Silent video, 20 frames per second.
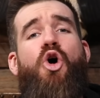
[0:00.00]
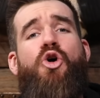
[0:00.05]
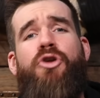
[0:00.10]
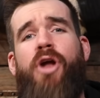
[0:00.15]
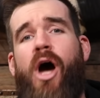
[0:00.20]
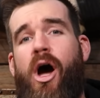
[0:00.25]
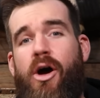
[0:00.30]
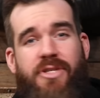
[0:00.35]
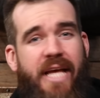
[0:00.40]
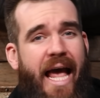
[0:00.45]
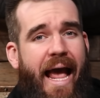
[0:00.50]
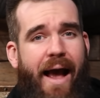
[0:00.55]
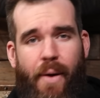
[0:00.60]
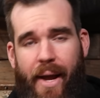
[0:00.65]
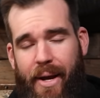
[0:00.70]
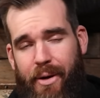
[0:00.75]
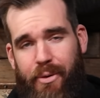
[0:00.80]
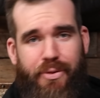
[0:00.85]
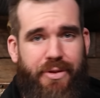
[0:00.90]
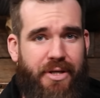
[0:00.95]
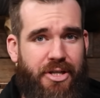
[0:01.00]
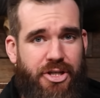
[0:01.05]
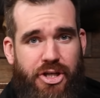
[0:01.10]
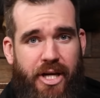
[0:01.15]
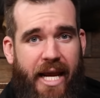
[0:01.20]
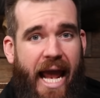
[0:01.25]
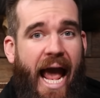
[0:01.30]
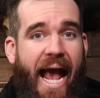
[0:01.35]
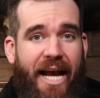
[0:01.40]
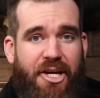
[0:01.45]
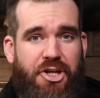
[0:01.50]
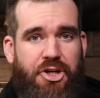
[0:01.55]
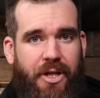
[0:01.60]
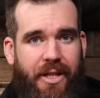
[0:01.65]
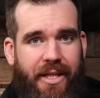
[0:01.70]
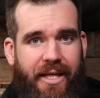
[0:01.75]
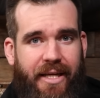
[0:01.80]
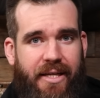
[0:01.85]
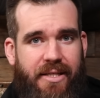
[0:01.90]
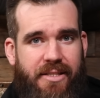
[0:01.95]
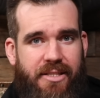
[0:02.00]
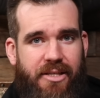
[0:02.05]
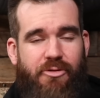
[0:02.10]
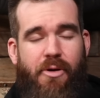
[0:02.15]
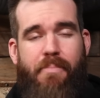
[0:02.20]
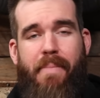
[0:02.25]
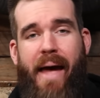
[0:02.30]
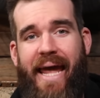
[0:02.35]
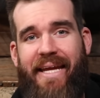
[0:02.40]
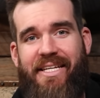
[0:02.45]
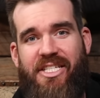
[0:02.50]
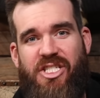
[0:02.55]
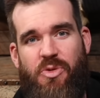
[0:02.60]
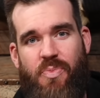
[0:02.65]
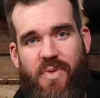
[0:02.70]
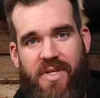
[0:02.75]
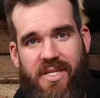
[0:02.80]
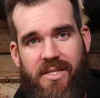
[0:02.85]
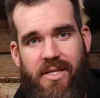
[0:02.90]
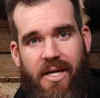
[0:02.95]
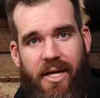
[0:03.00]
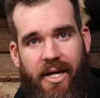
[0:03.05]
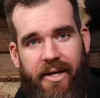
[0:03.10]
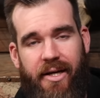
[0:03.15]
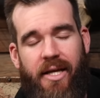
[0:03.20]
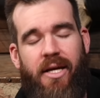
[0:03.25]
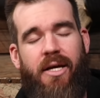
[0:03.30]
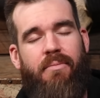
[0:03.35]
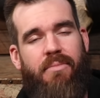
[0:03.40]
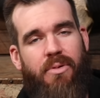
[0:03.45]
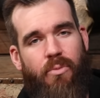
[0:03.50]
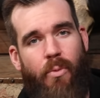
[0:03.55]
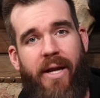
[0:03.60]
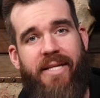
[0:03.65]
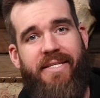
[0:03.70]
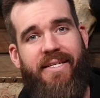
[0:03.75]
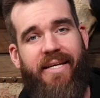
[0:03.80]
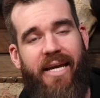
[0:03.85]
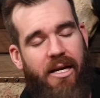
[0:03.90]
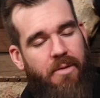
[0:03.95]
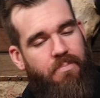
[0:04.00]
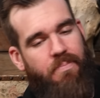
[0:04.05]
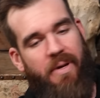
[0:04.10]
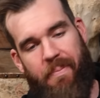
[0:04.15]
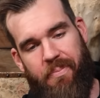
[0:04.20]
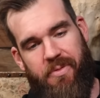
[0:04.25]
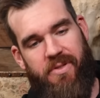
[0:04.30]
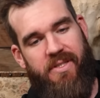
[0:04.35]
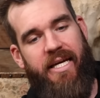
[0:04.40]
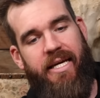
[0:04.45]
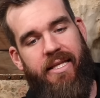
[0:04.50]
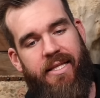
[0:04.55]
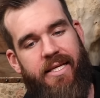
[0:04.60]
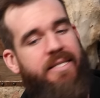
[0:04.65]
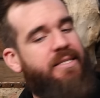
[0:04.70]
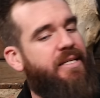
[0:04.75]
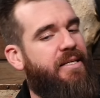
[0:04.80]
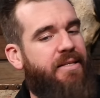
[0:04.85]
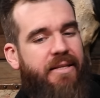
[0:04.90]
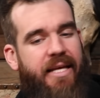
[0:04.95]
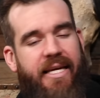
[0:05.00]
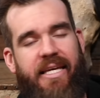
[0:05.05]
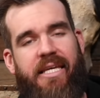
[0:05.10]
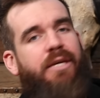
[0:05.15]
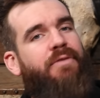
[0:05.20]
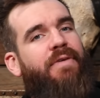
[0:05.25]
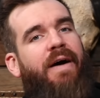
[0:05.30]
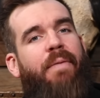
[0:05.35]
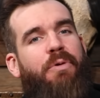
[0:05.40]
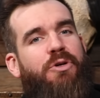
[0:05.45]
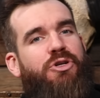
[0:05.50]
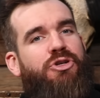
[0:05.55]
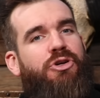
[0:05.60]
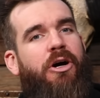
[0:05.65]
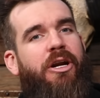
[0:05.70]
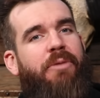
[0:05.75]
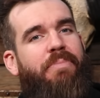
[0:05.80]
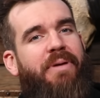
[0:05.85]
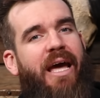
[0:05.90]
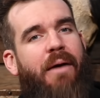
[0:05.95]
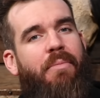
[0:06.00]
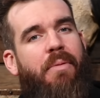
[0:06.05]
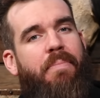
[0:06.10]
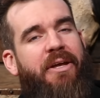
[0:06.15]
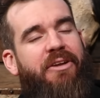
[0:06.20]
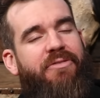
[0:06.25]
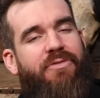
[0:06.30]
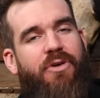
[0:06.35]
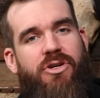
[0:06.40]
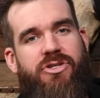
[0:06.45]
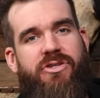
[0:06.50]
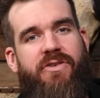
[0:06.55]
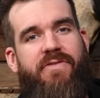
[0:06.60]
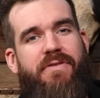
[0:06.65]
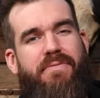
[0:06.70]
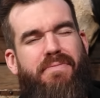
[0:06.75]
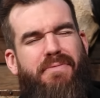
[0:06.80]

who knows how healthy she actually is? It remains to be seen. But once again, people see this and then they give up on trying to become a better version of